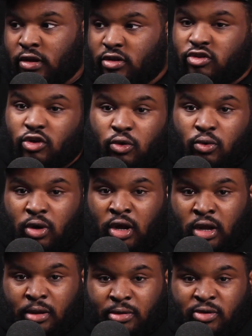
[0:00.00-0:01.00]

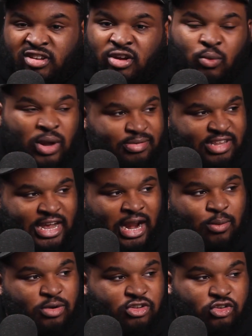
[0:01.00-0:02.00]
So it was a website I
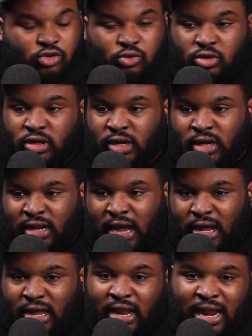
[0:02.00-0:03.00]
went to. It
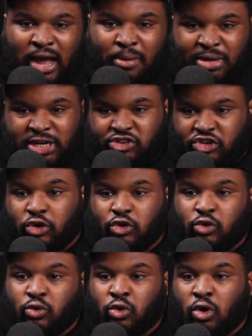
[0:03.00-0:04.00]
allowed me to show
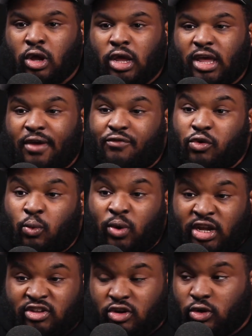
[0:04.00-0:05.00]
you if you
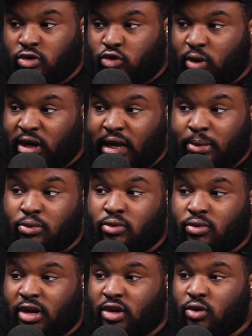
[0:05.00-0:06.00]
was to go to a
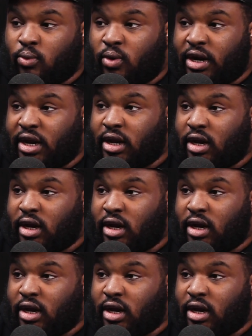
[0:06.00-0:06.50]
label and you wanted.